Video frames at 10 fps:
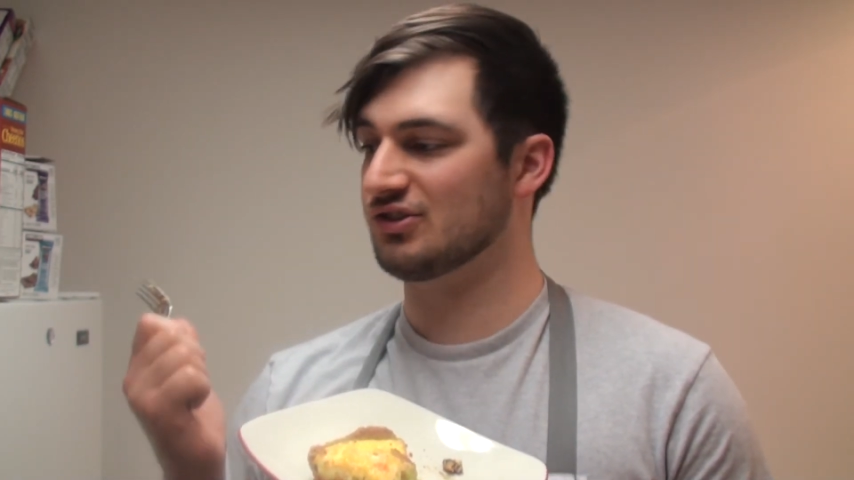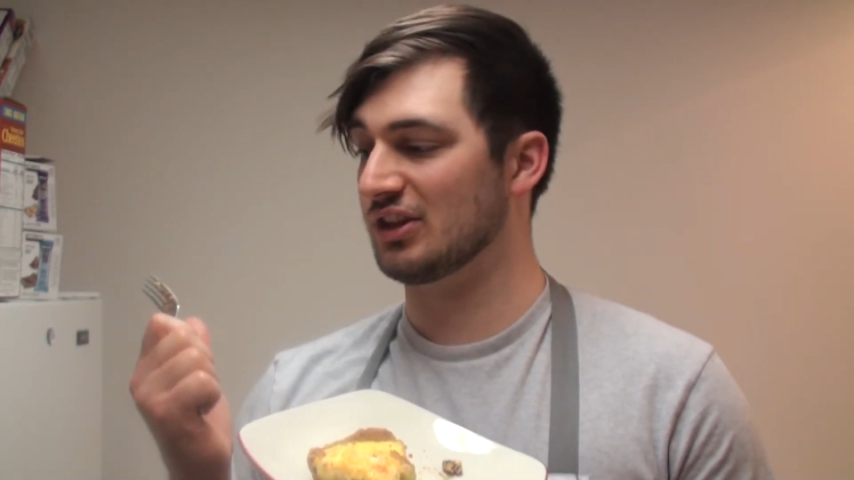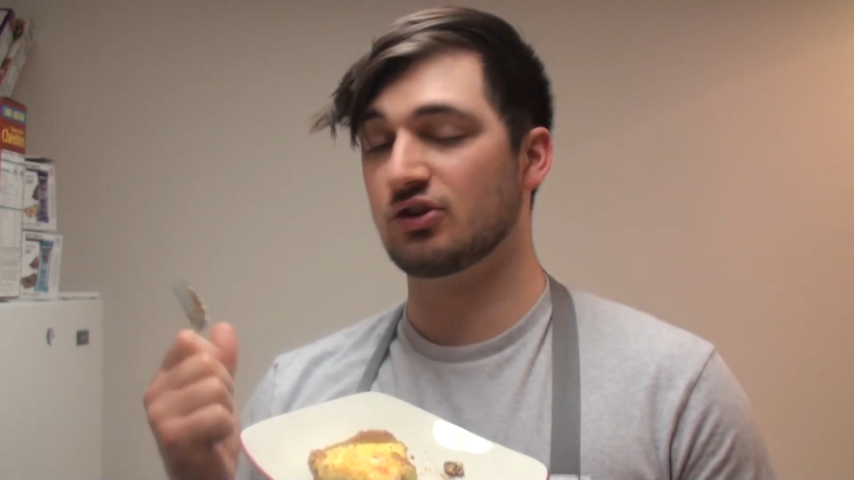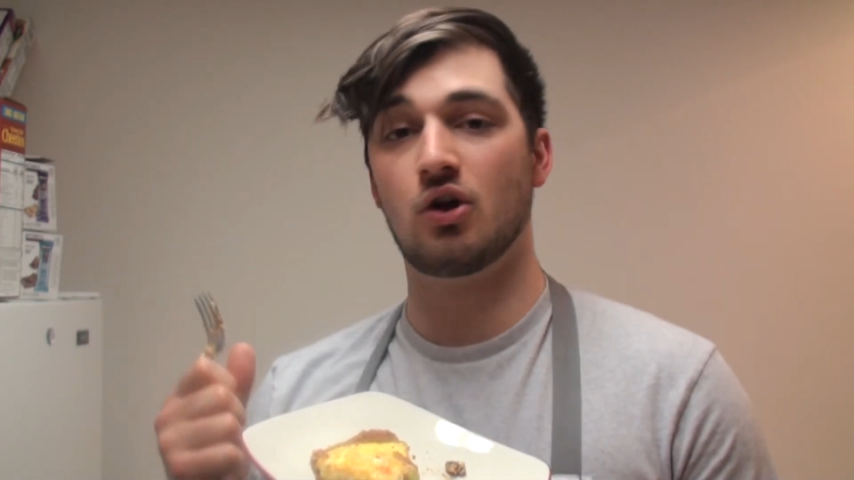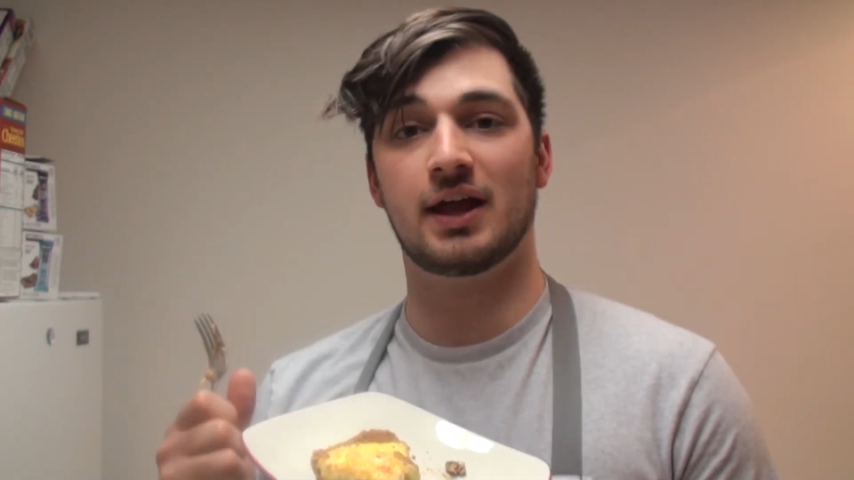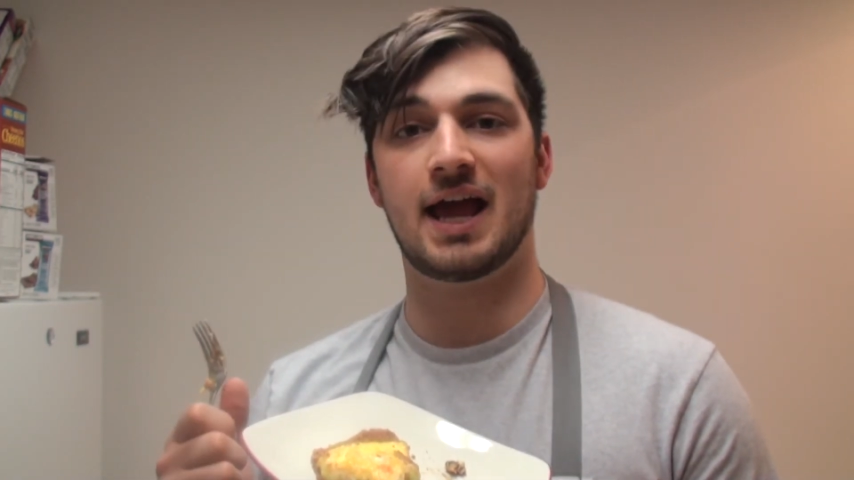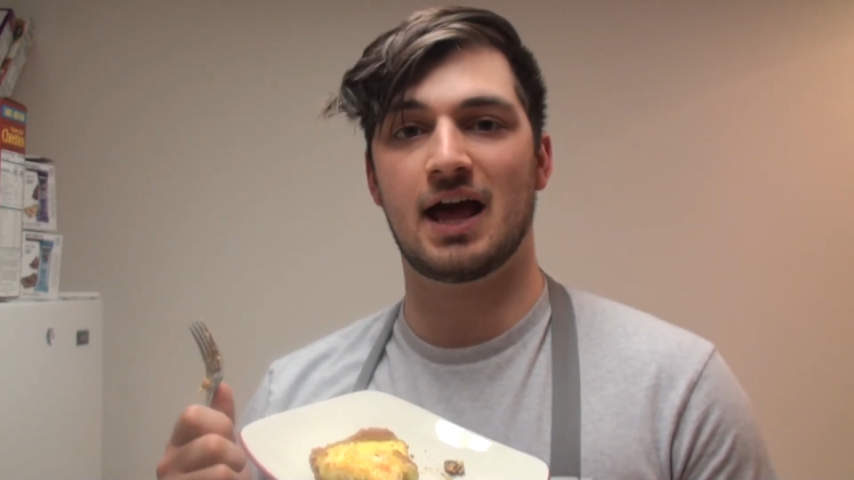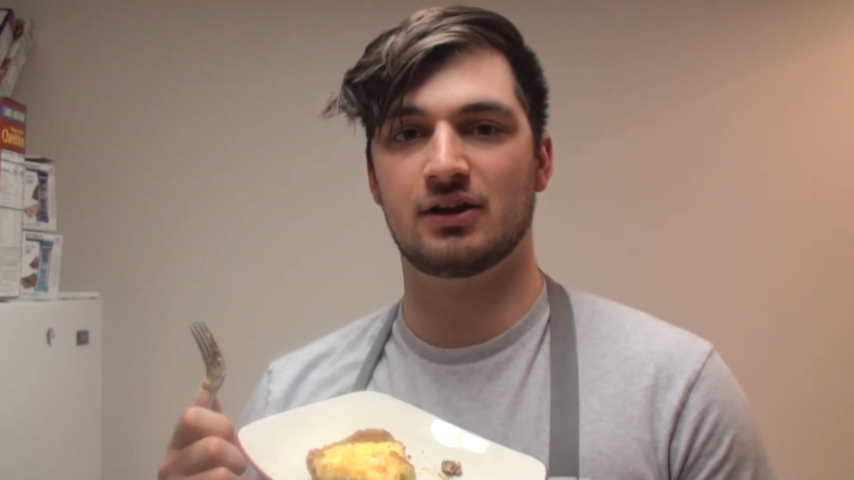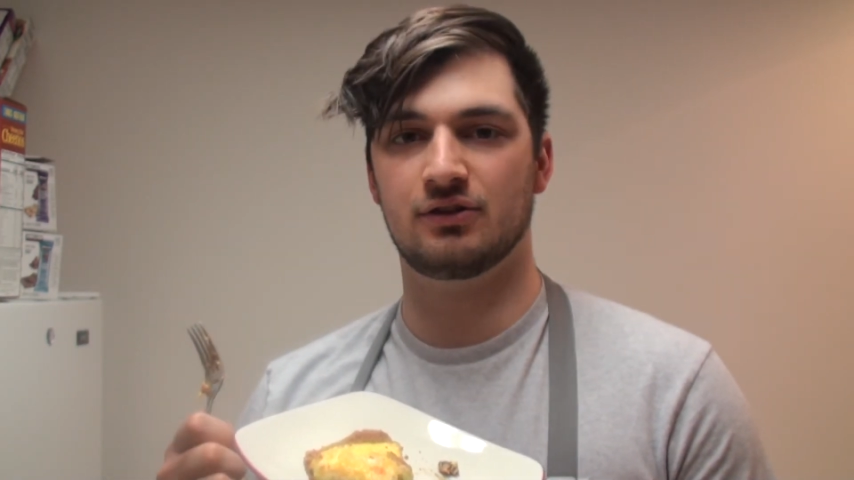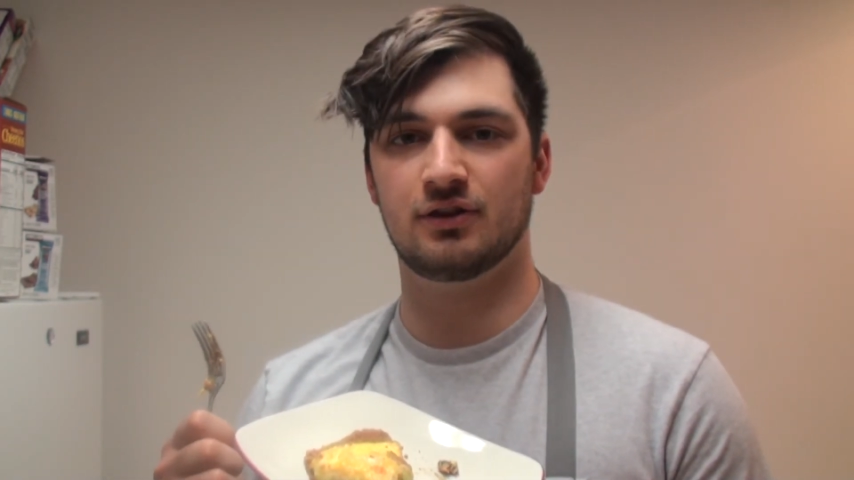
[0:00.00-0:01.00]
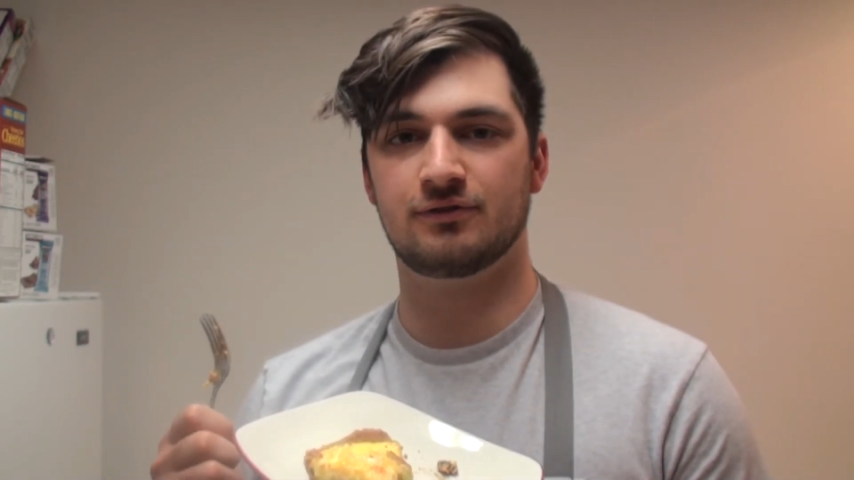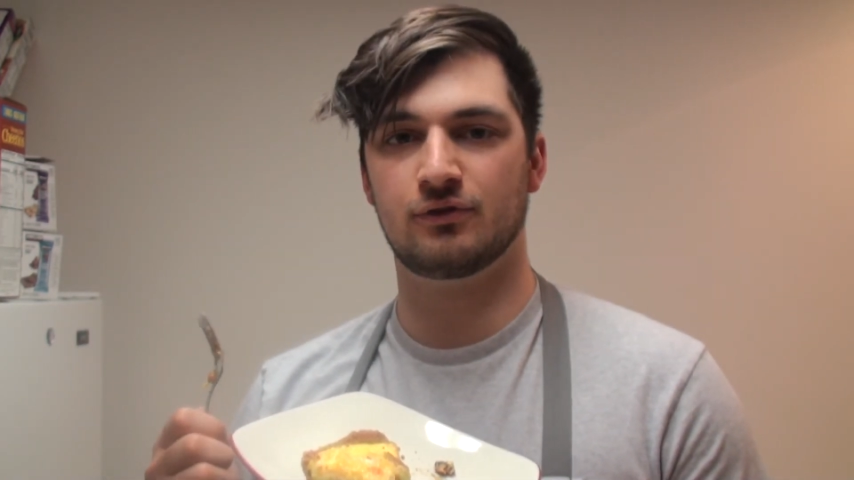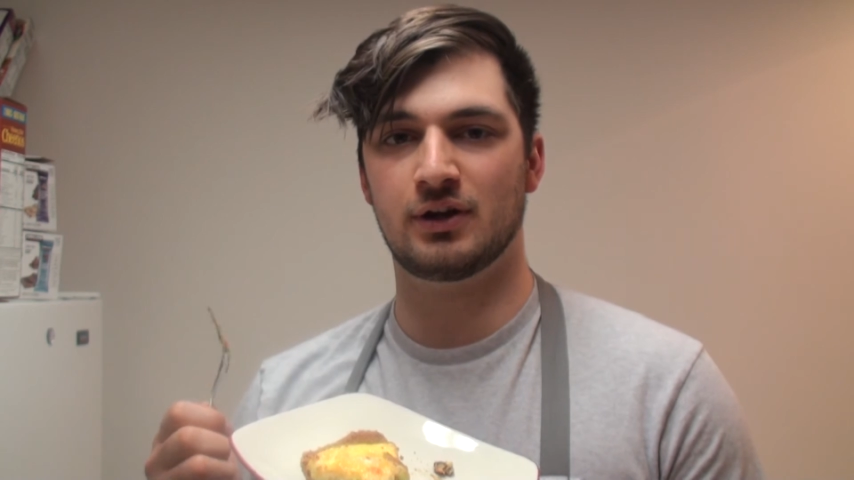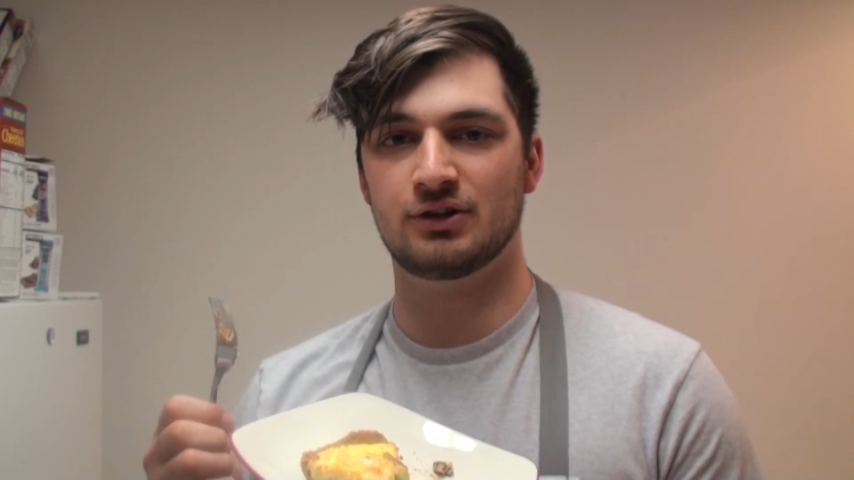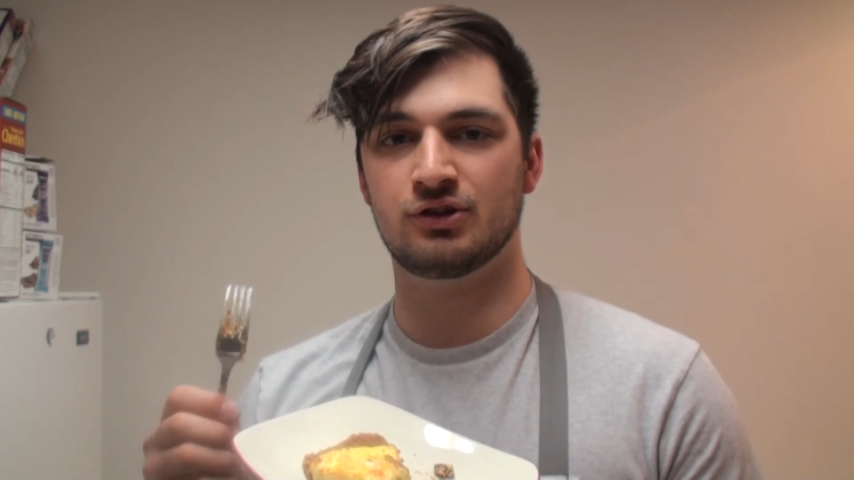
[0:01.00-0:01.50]
That's all I had in the
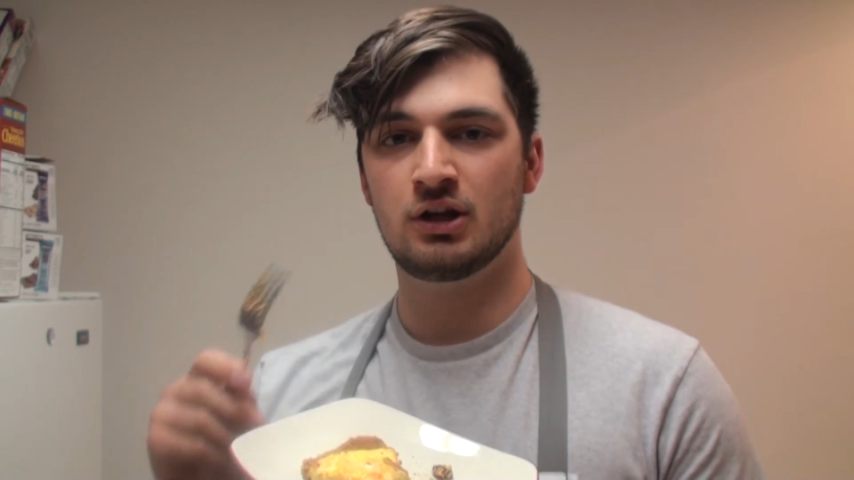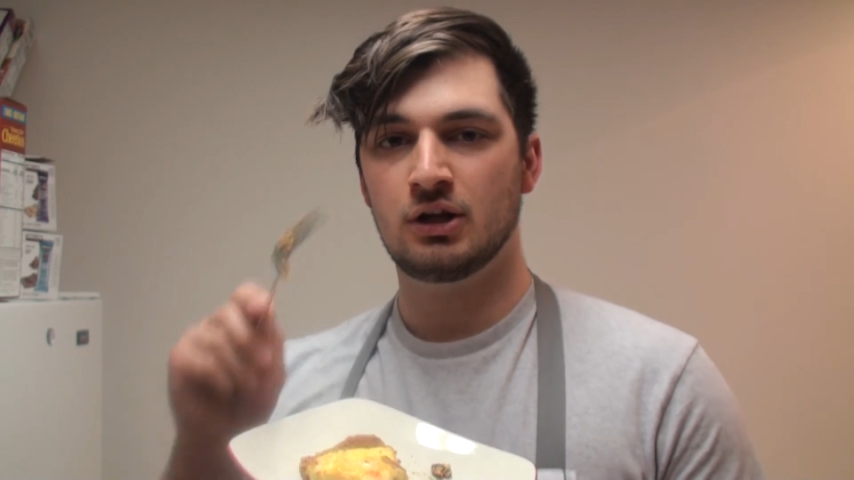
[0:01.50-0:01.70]
fridge.